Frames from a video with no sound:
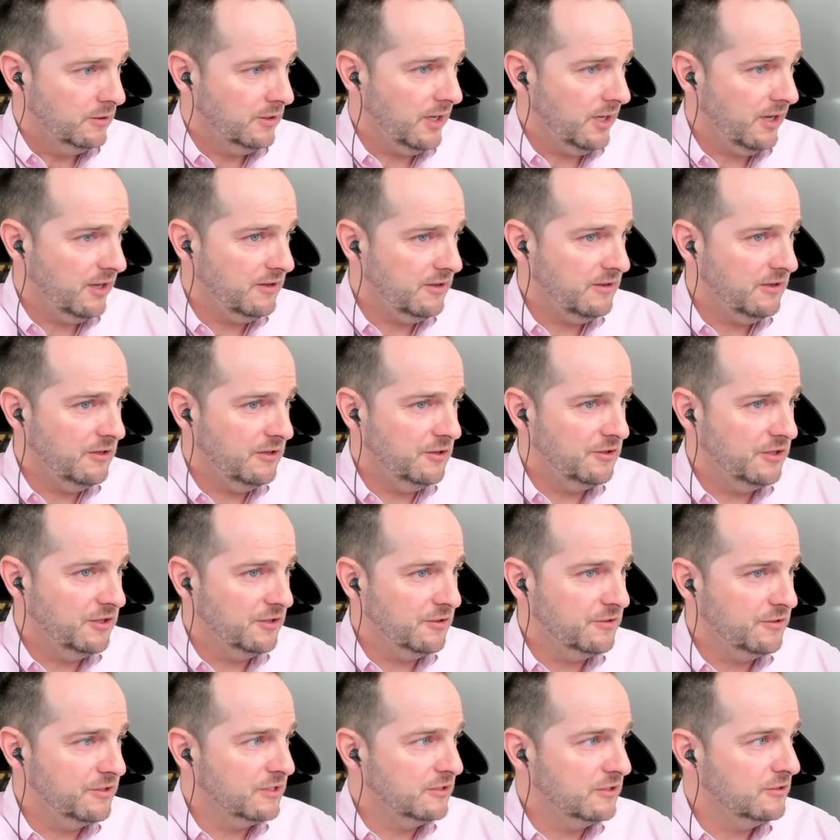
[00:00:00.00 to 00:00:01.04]
Yeah. And, you know, the
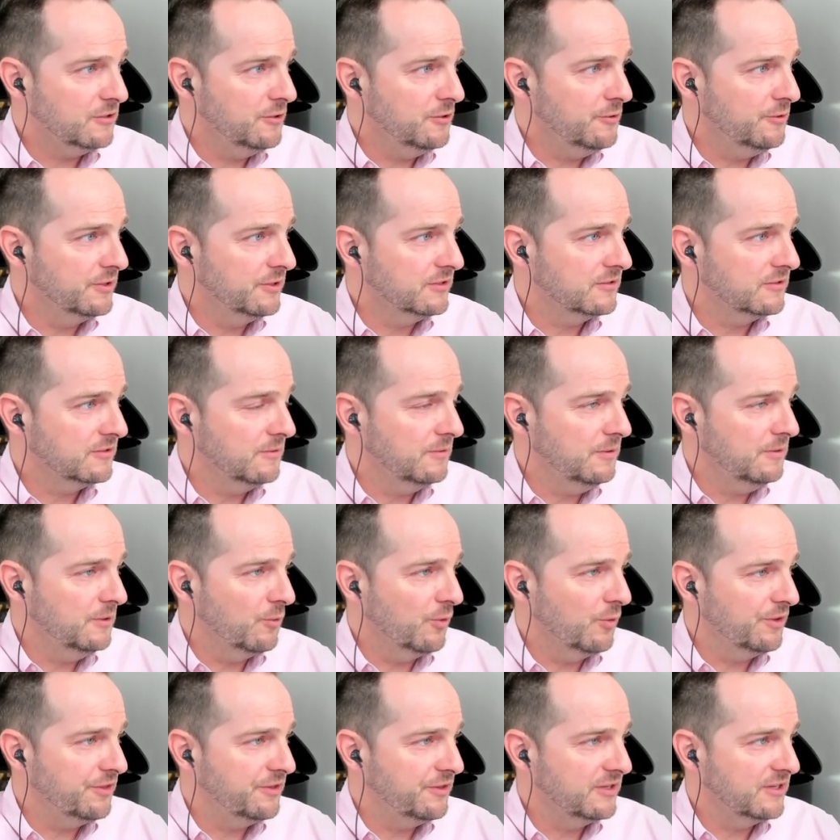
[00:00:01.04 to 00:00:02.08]
other thing too is, you
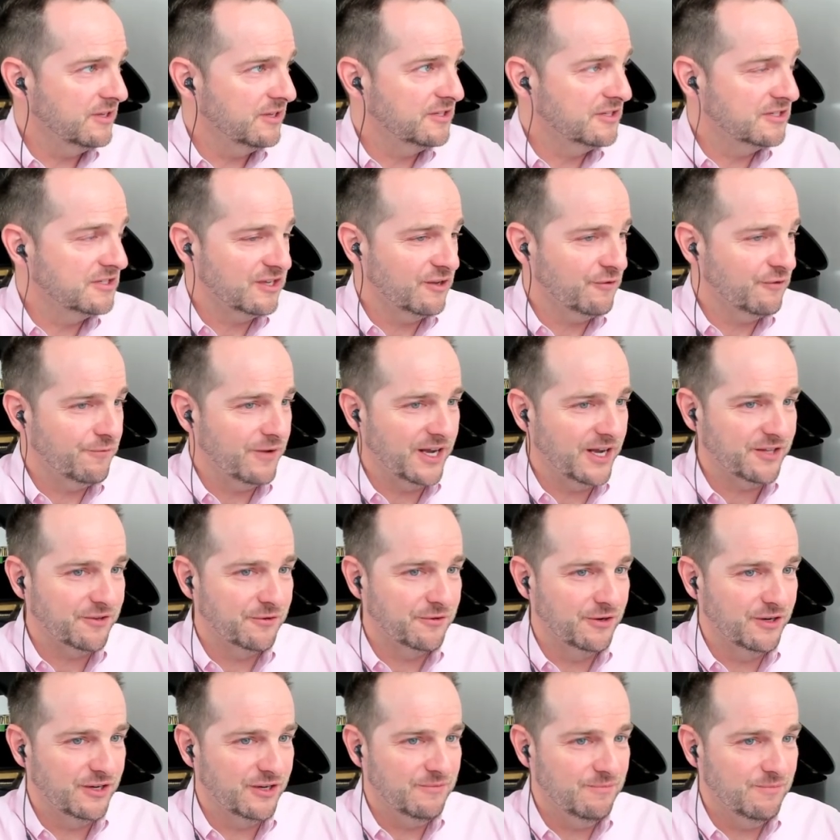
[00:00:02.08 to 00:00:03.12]
know, one thing that doesn't get
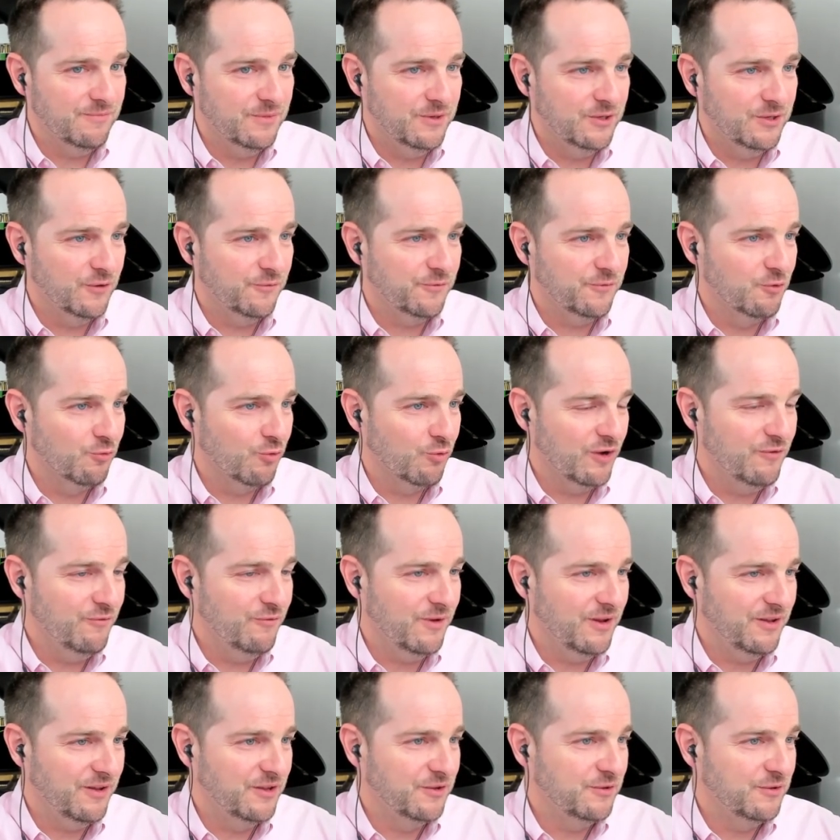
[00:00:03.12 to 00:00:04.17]
factored in, you know, if you
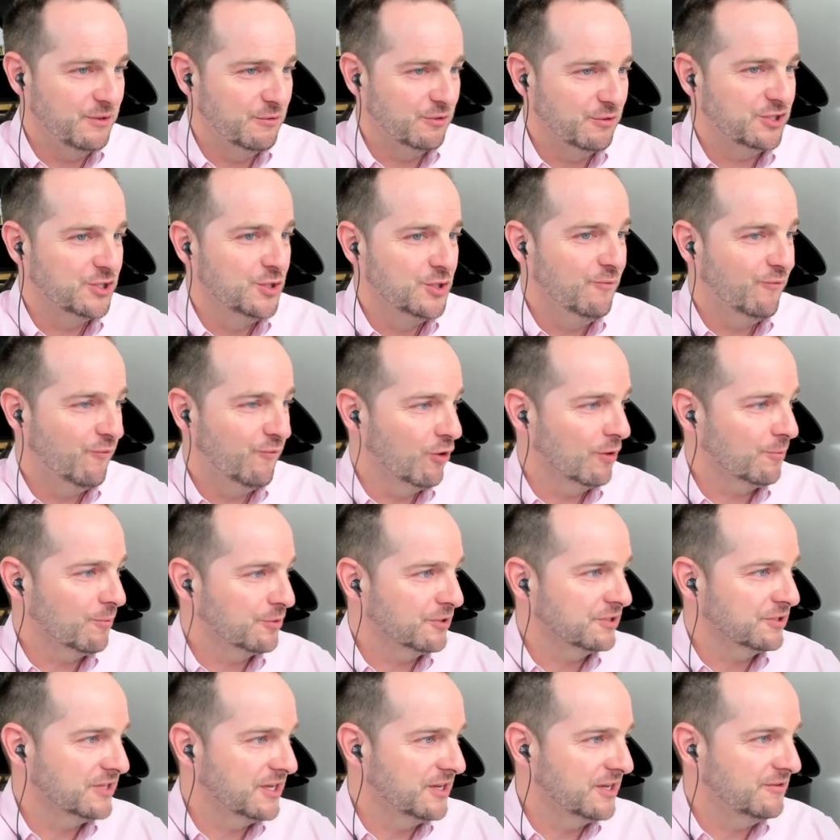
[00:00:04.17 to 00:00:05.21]
assume
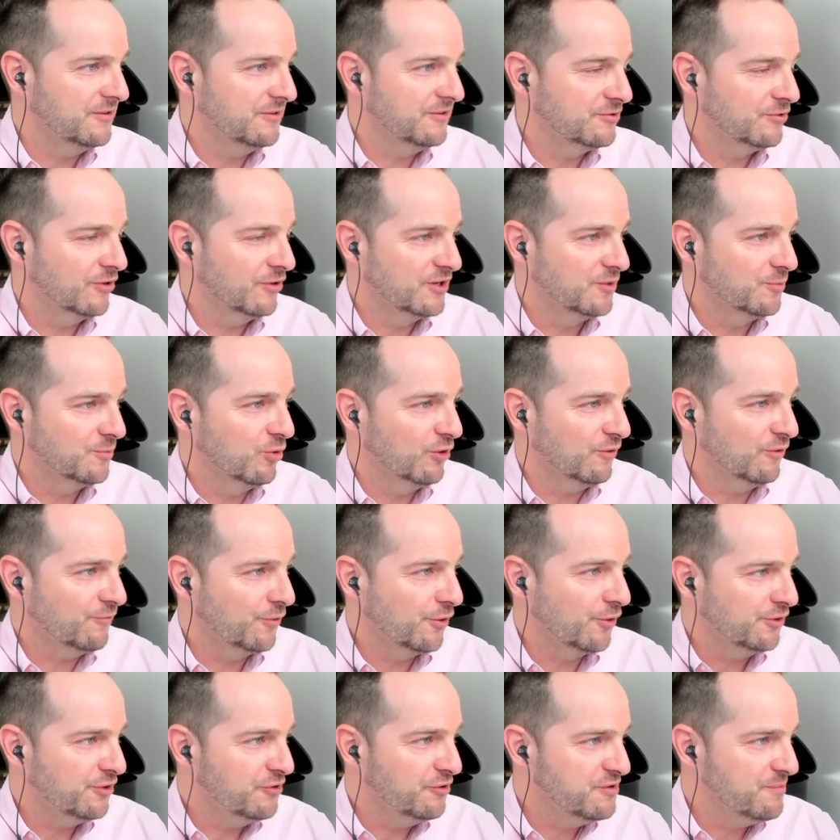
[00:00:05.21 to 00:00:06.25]
4% drawing your
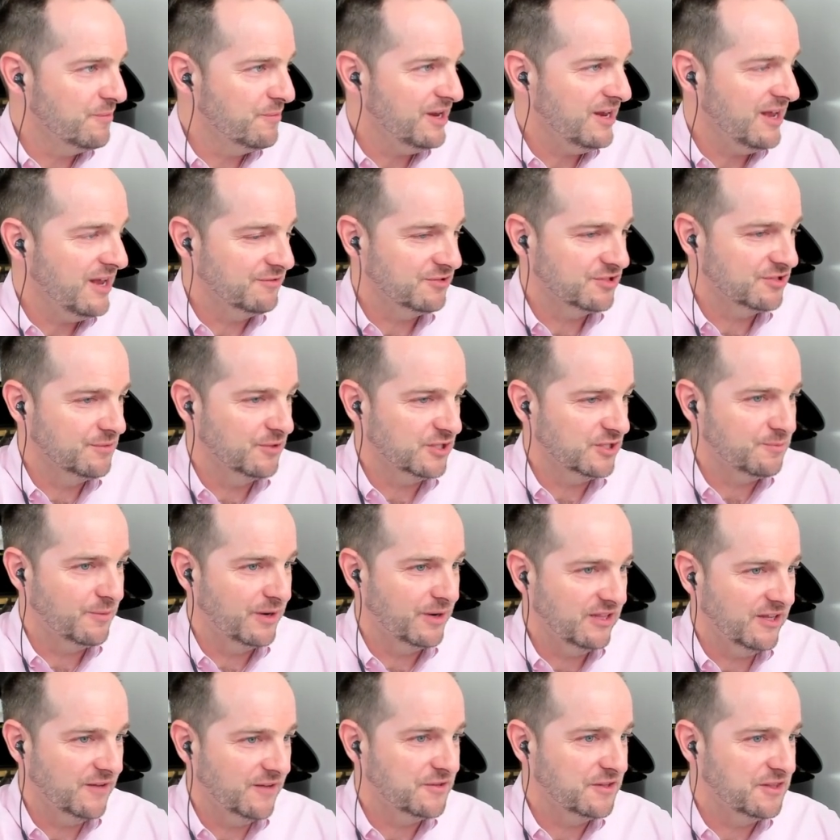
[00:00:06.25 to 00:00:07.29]
portfolio, you might have so much
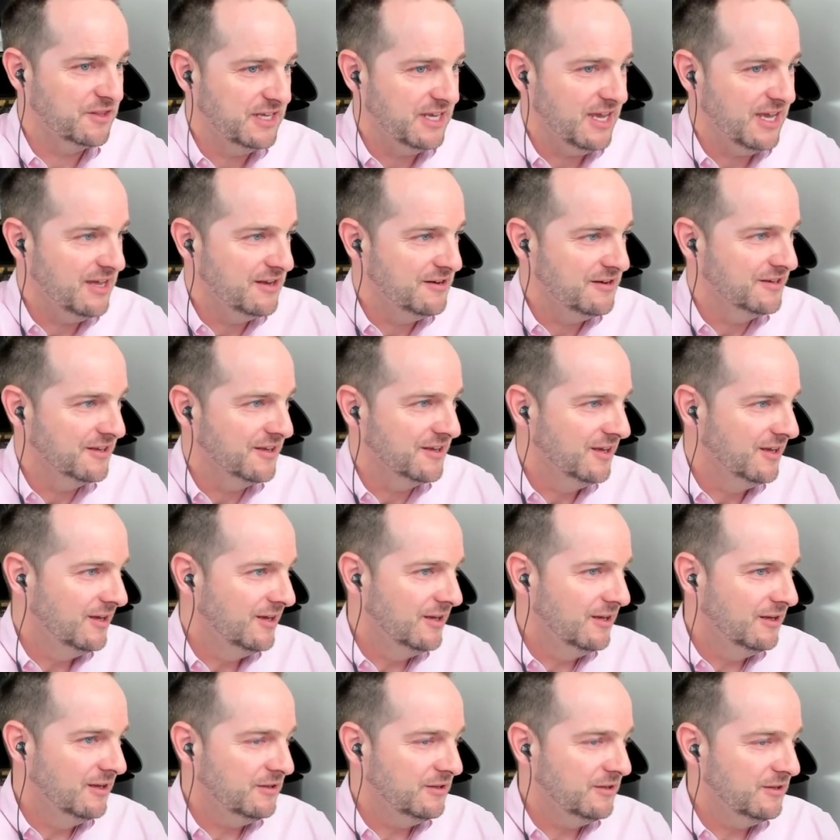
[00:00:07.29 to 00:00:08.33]
money left at the end.
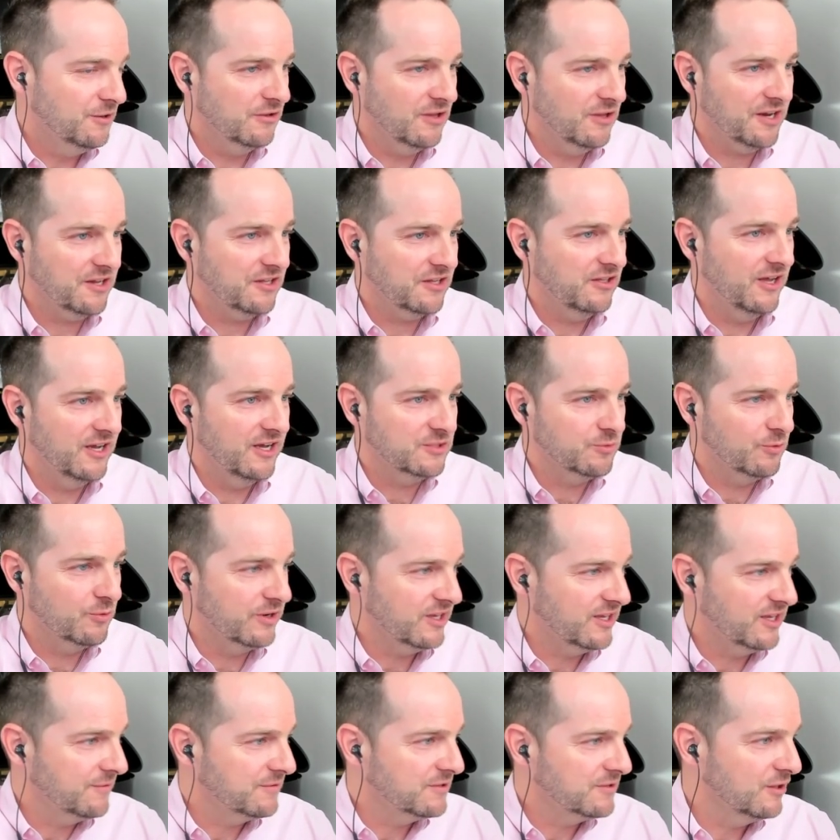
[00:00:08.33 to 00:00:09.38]
You know, a lot of clients want
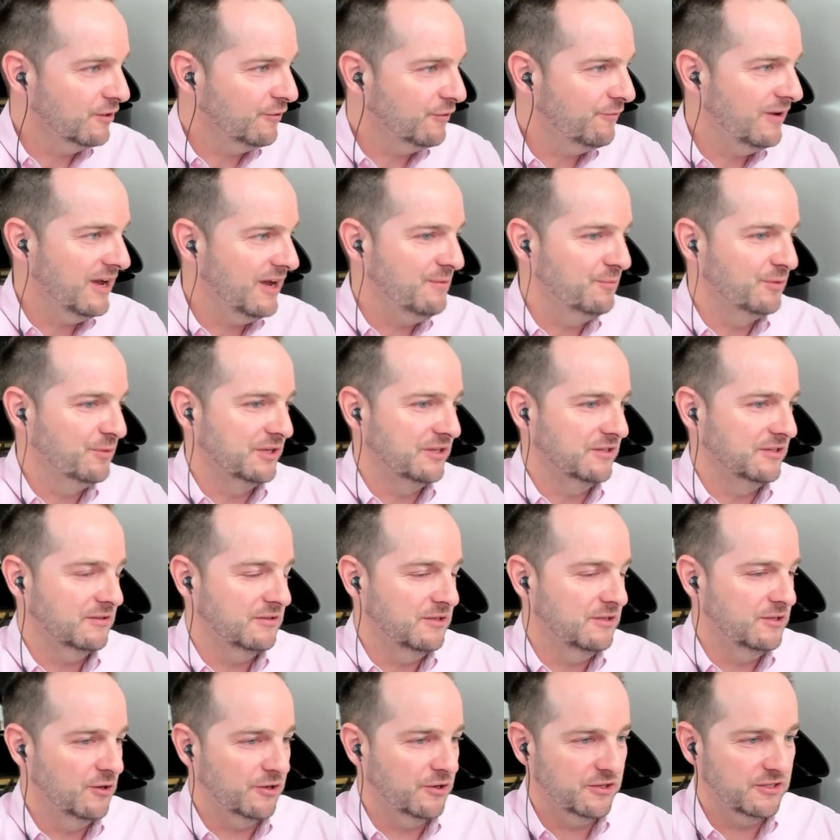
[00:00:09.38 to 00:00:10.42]
to gift to their families.
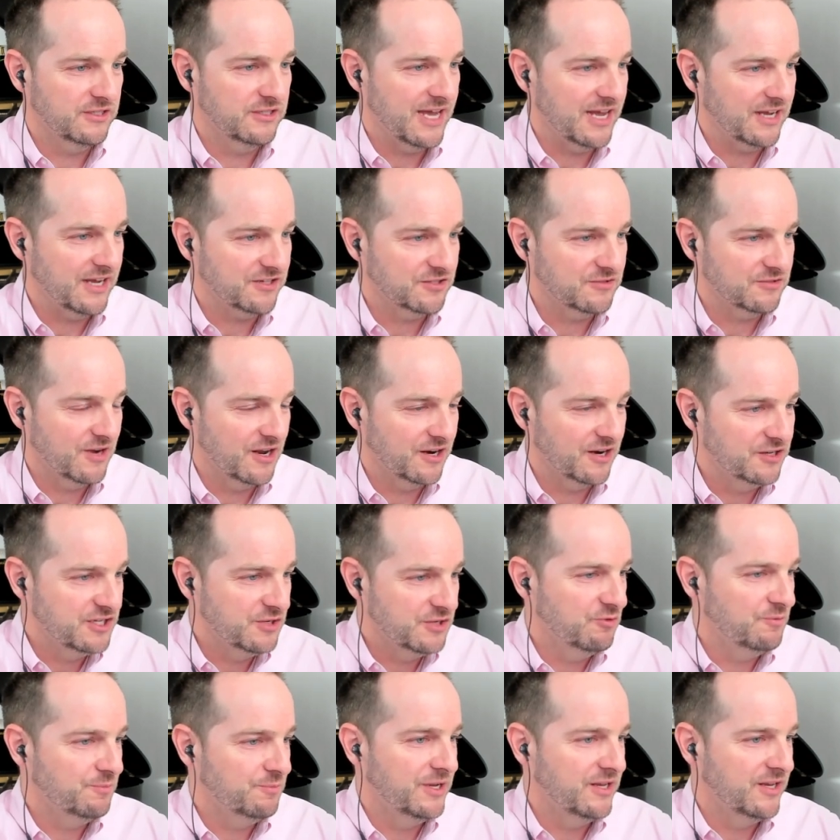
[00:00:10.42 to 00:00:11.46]
You know, a good tax
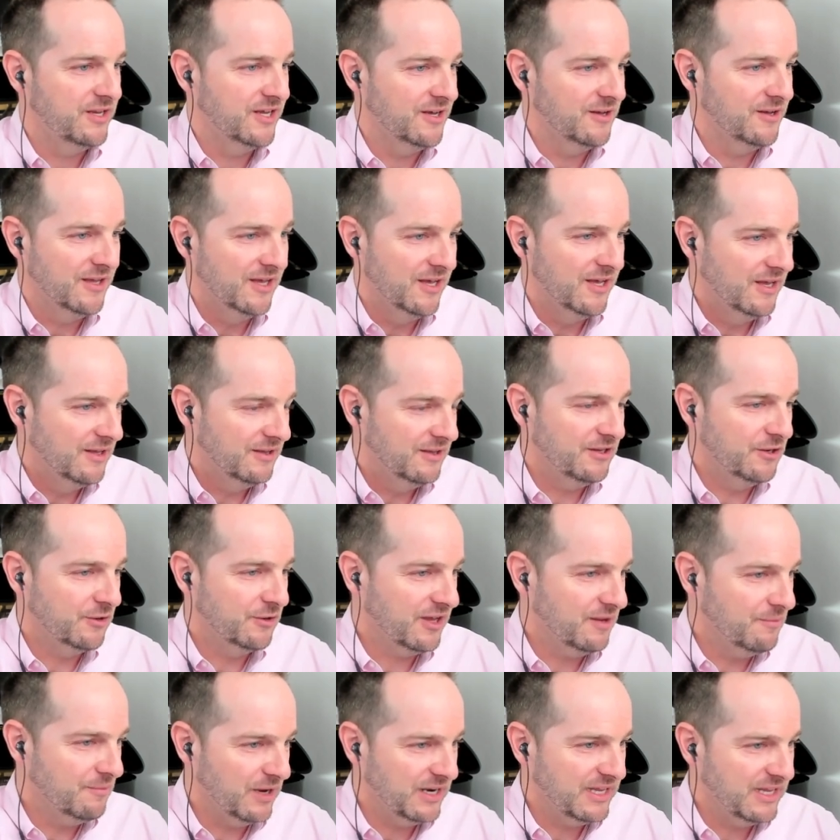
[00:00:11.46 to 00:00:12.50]
strategy would be to, you know,
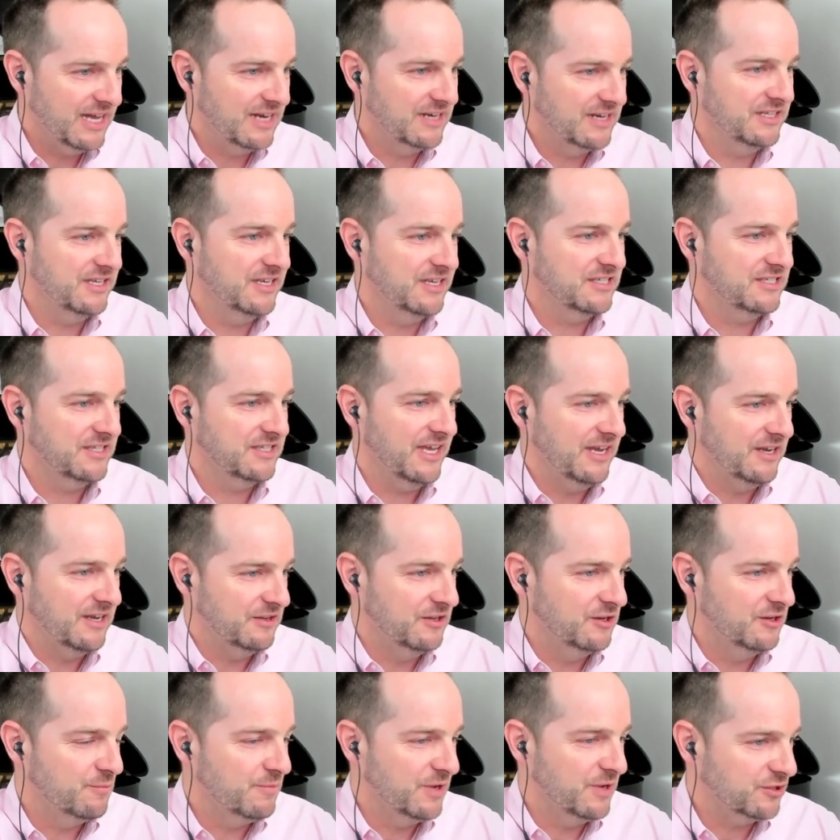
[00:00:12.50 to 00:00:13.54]
get money out of the estate,
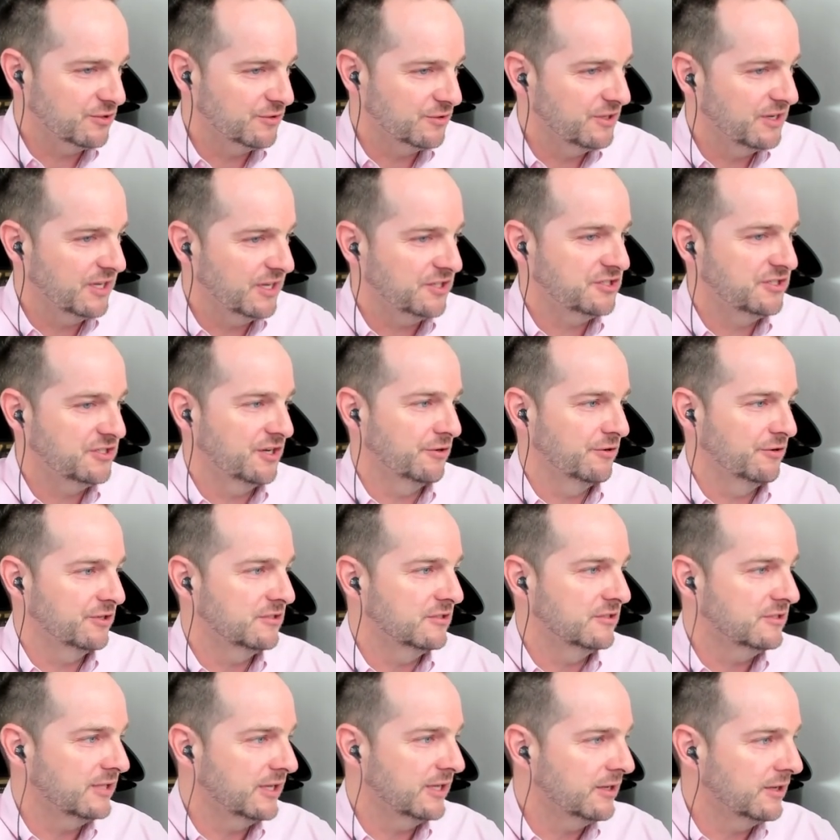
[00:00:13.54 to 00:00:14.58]
you know, make sure the next
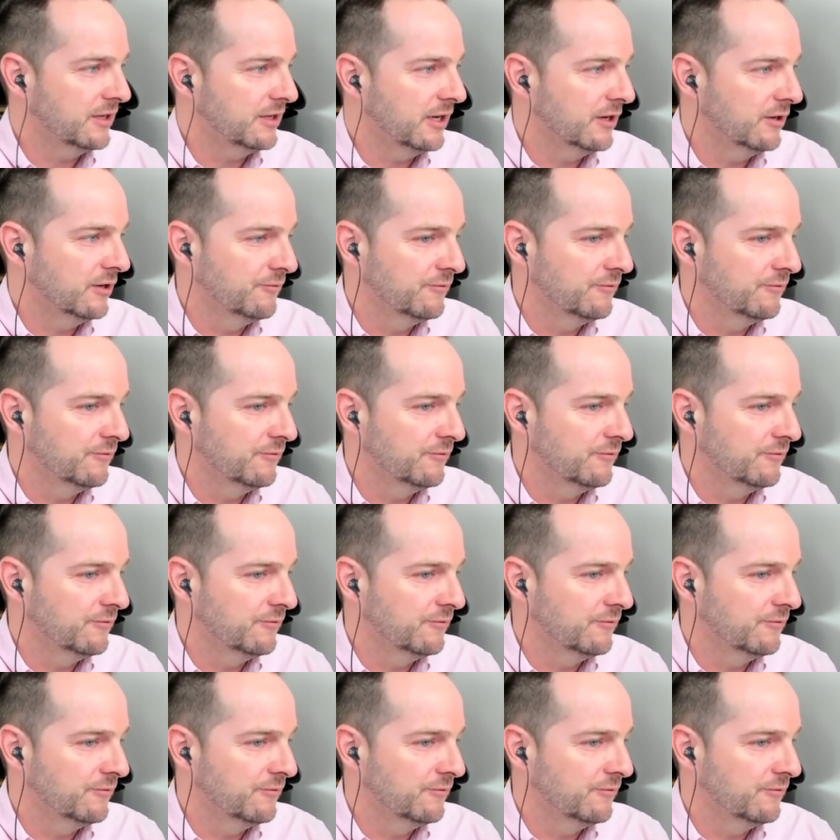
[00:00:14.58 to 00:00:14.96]
generation's taken care